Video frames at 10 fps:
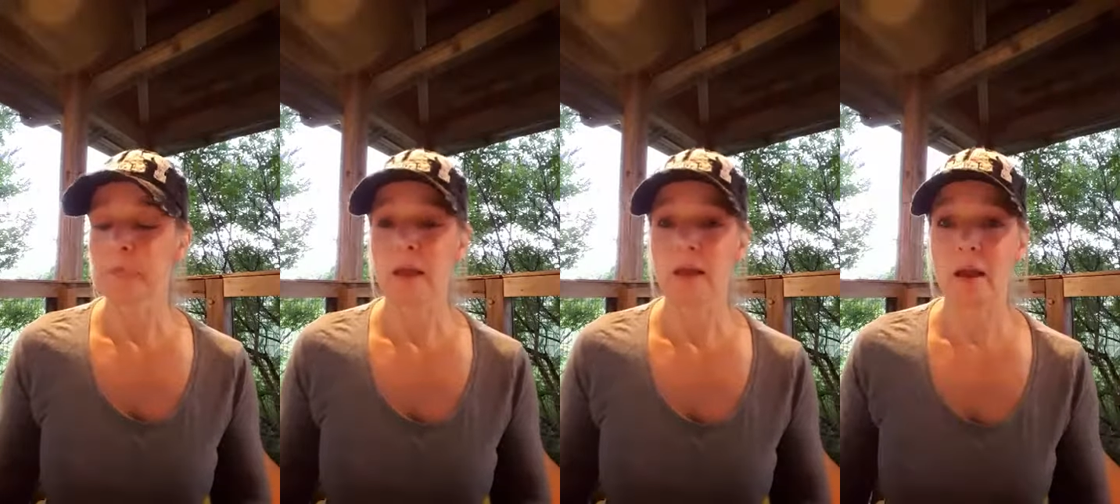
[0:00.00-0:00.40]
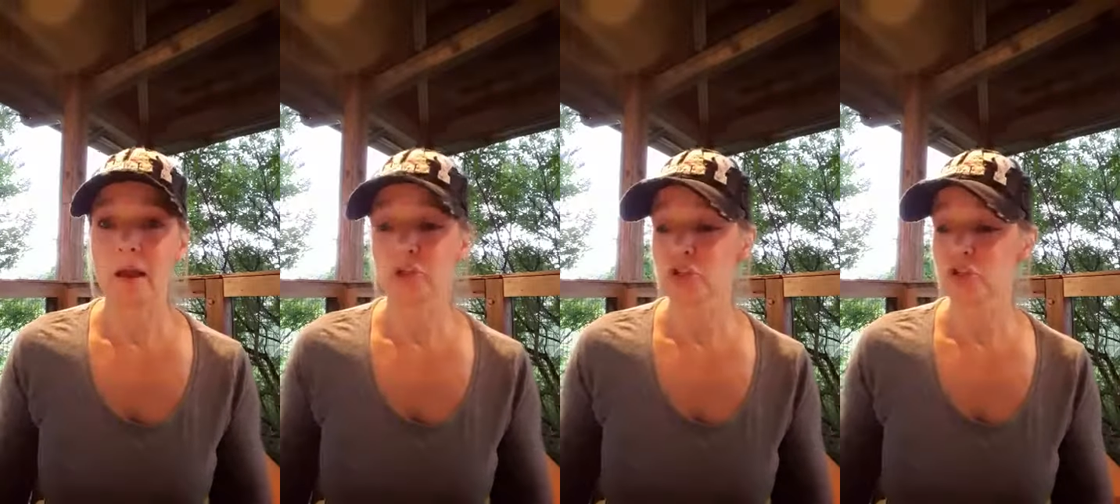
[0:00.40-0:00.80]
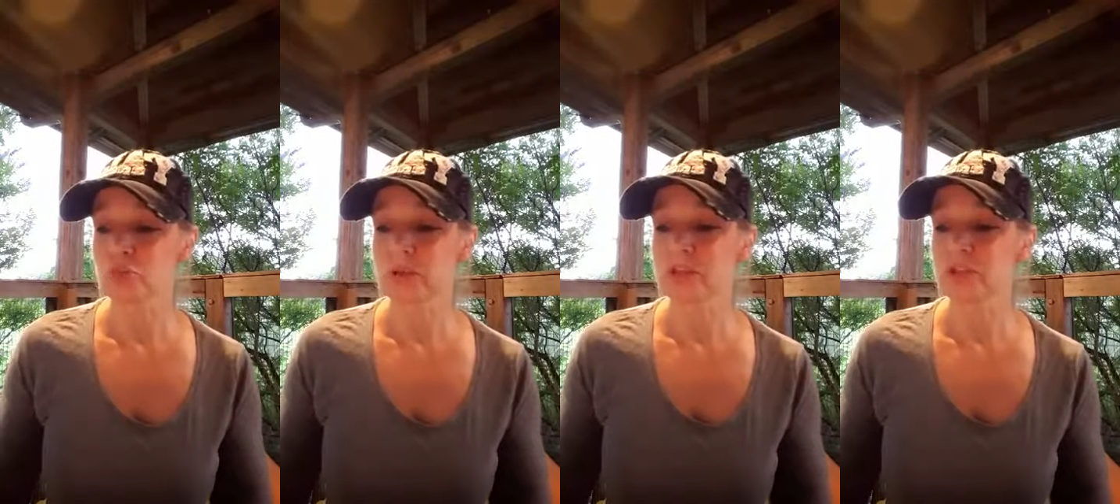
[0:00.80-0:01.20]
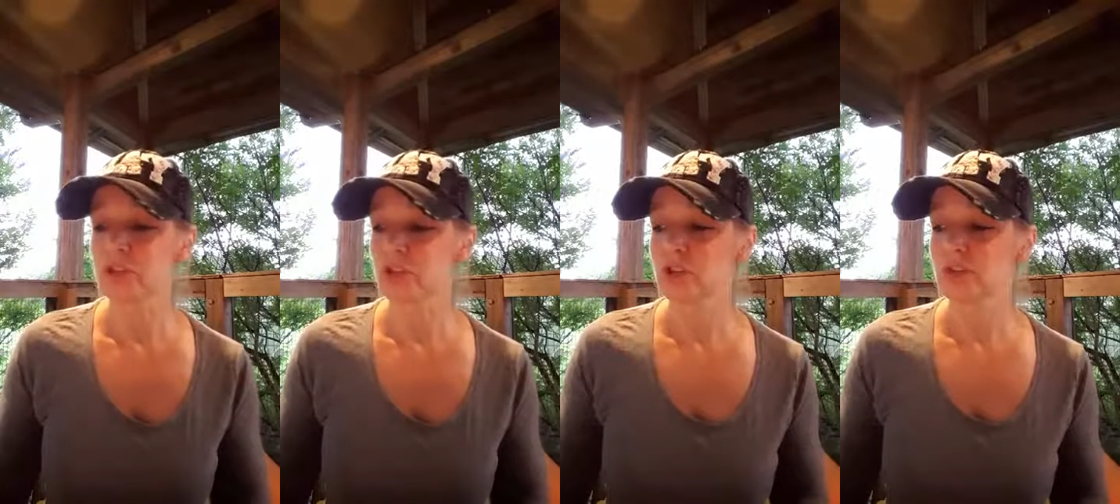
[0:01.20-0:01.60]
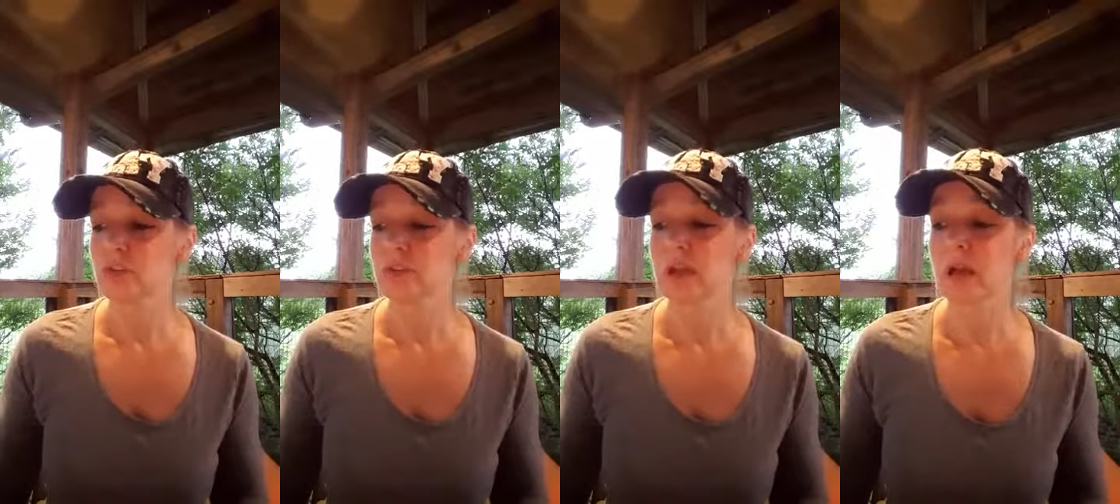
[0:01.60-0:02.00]
I'll just read this to you.
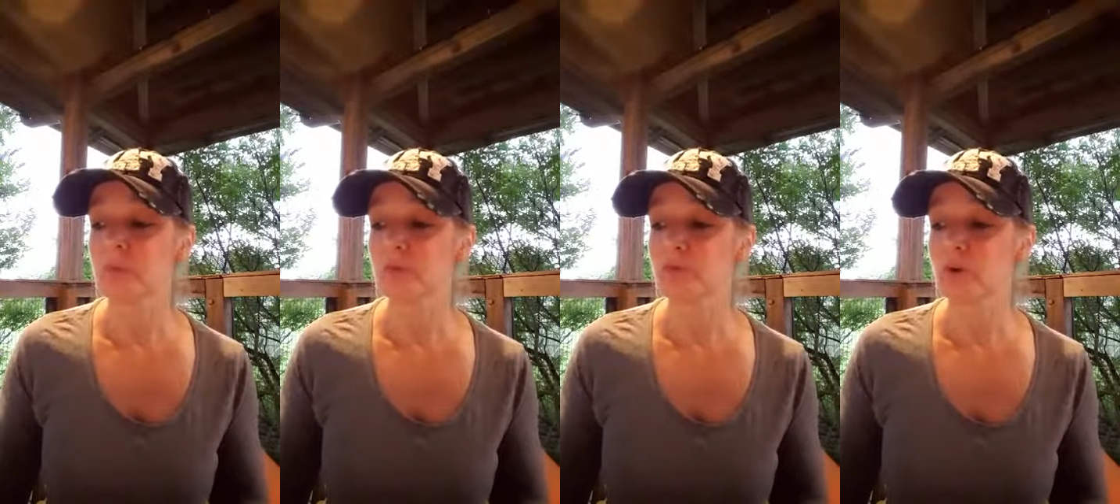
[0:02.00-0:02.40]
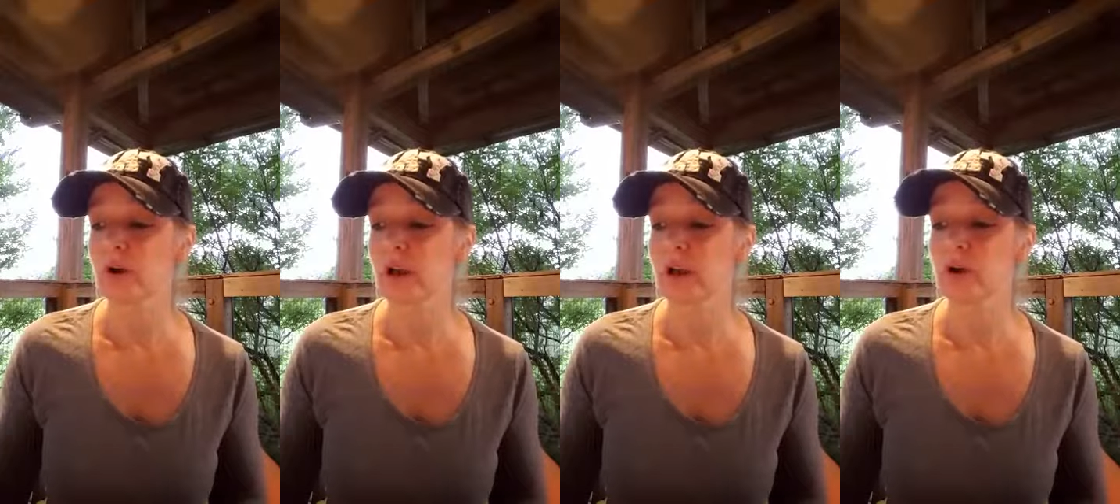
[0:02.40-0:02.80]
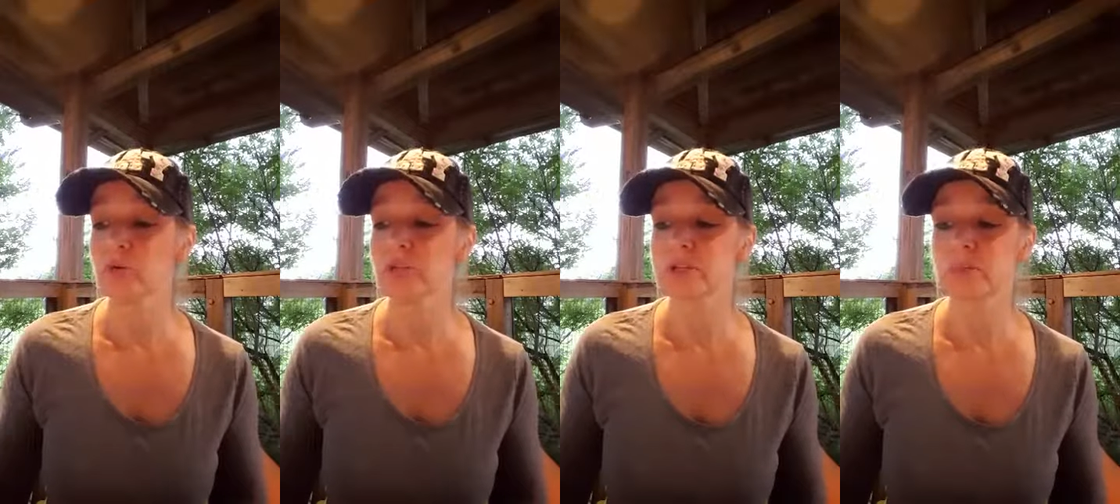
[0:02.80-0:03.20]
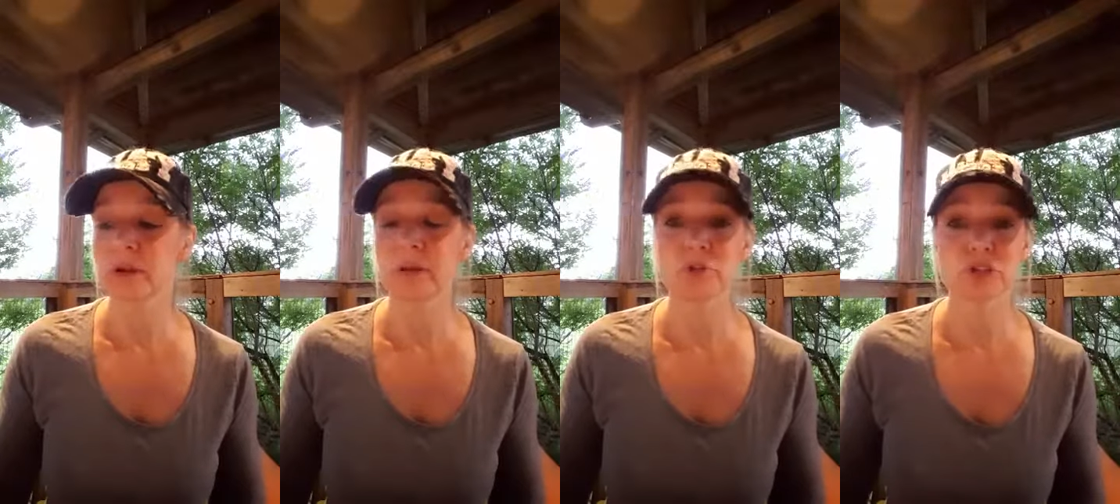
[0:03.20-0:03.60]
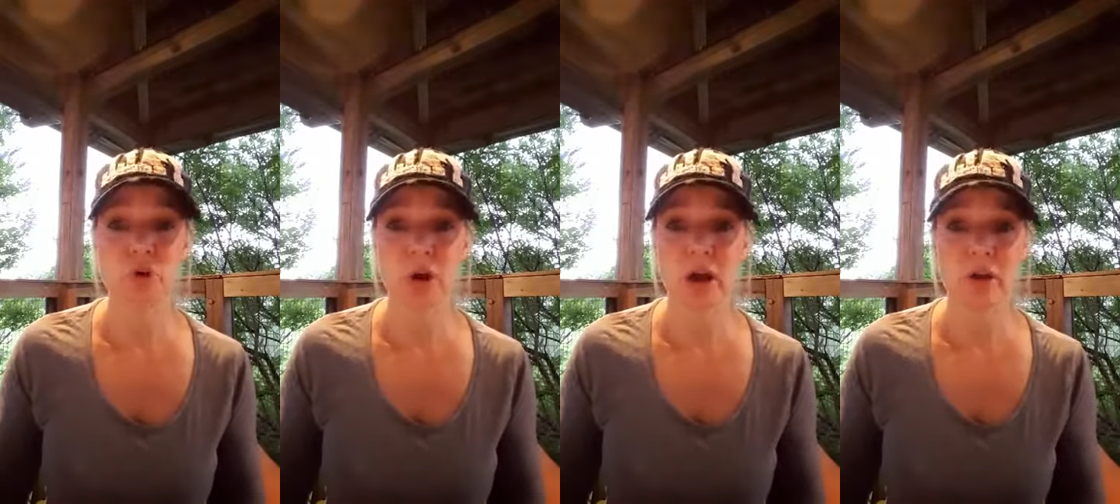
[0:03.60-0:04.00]
The night before Herod was to bring him to
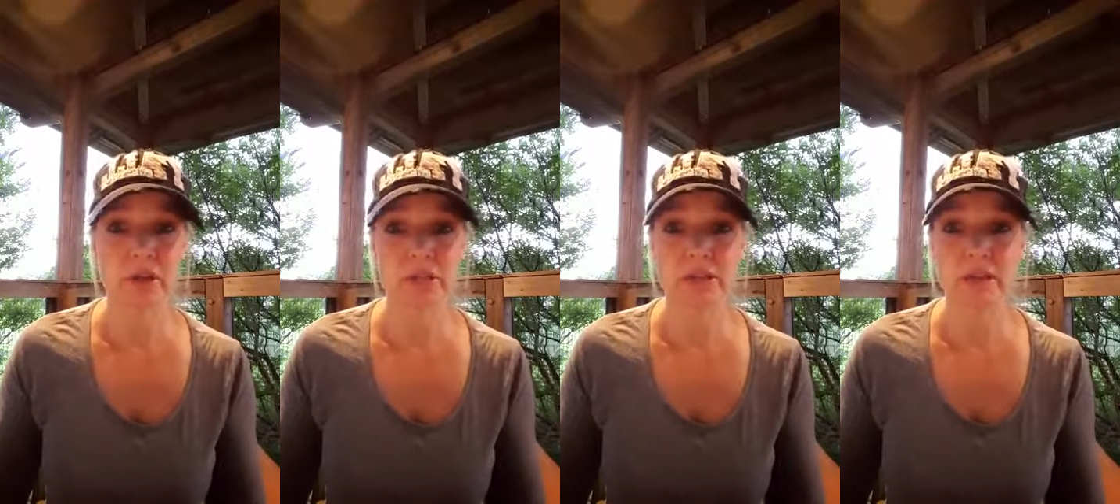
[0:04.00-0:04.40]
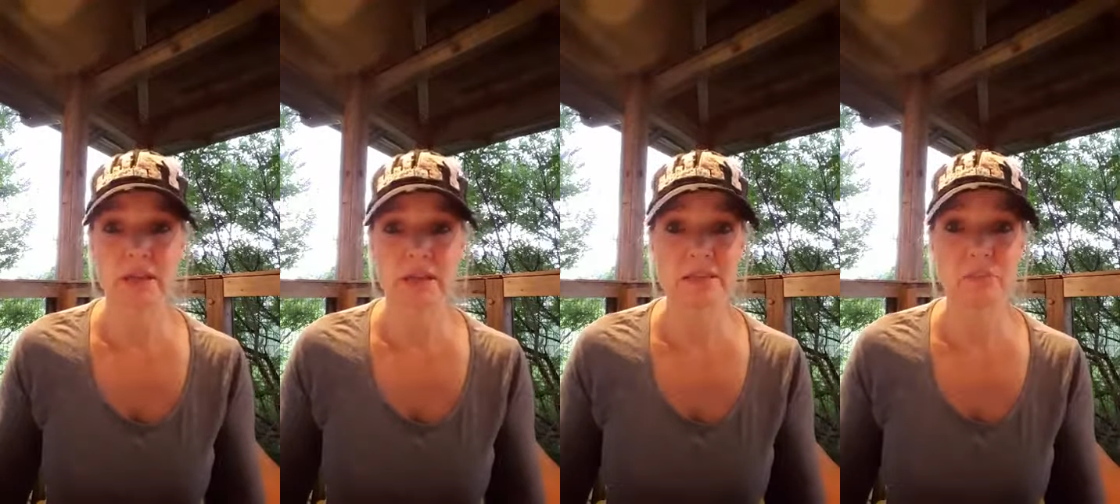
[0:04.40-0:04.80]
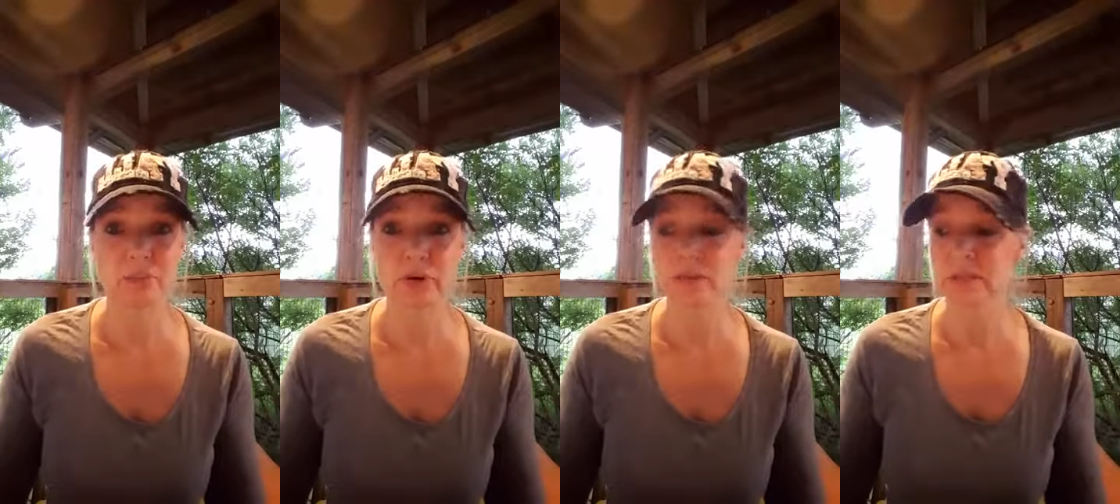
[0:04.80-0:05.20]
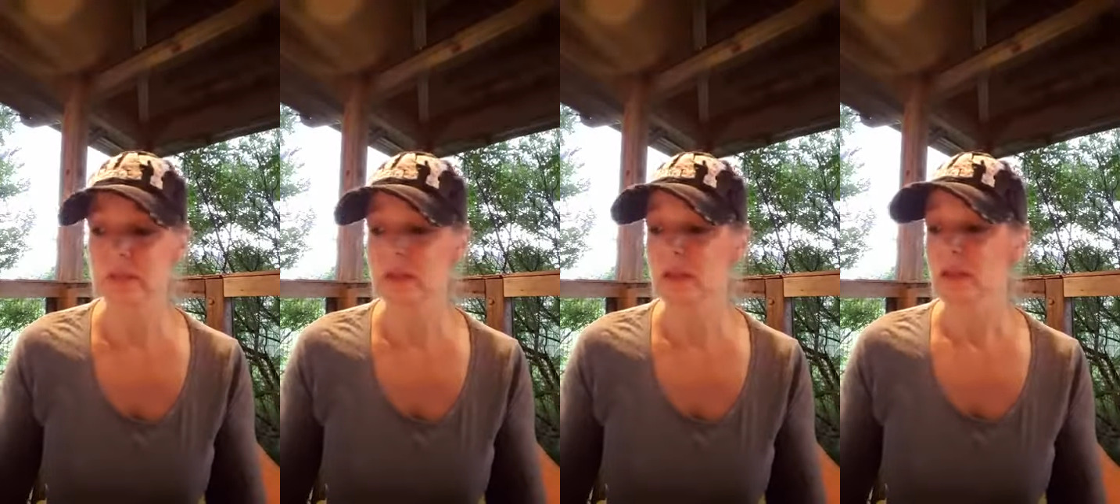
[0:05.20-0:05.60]
trial, he's in prison.